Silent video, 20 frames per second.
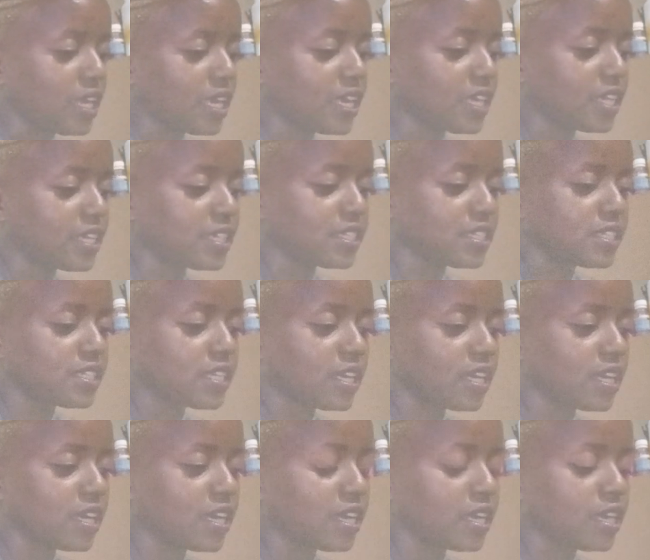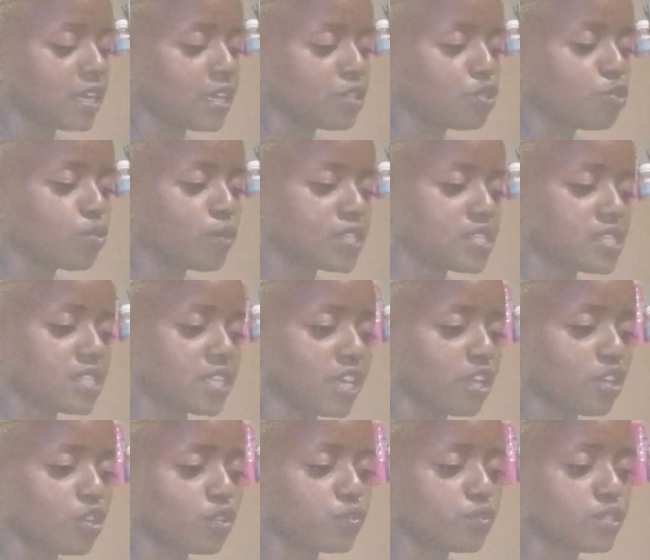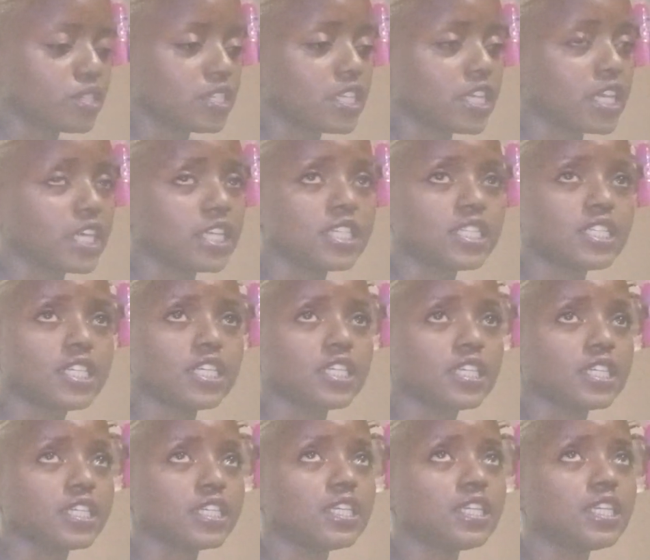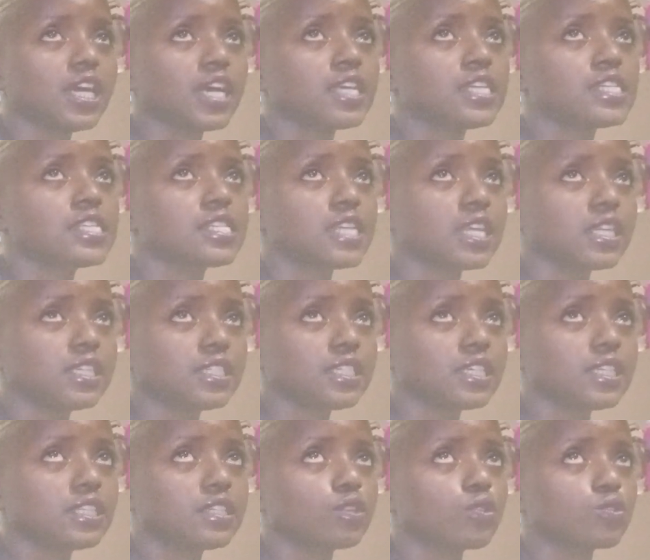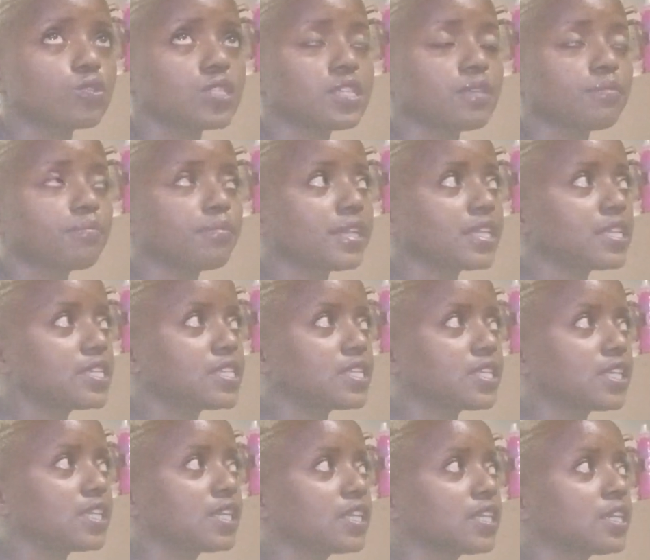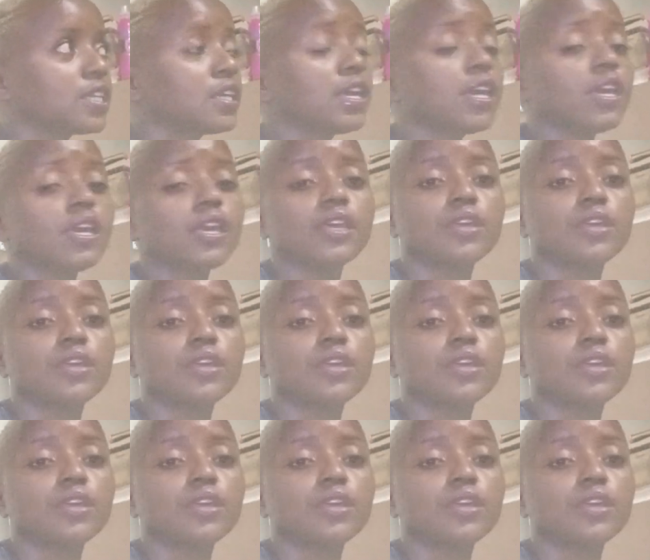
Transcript: and towards the end of 2019, I started contemplating